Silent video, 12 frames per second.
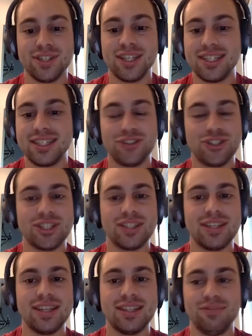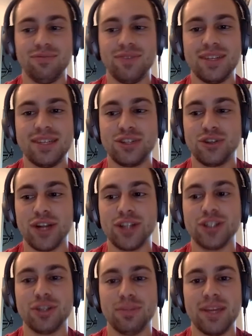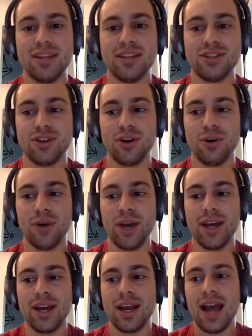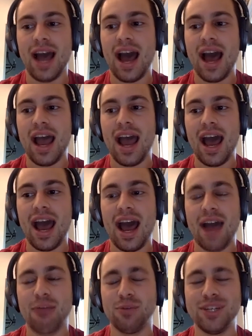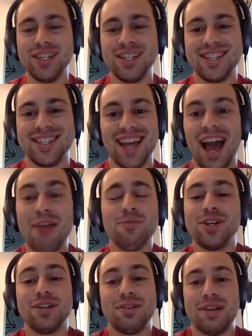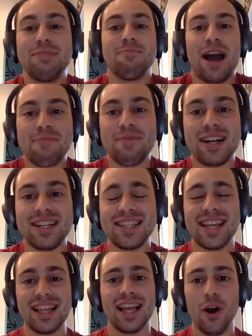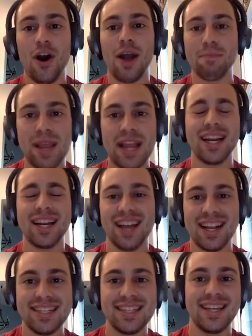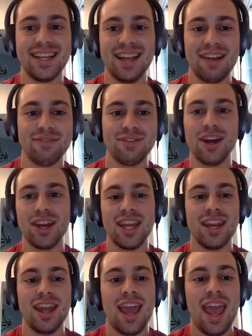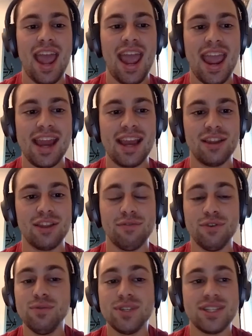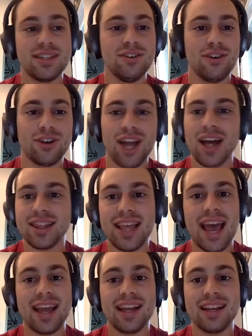it's strange to me. So I wouldn't in my mind say like, oh, I made it, I did it, I've done it, and the views still are not that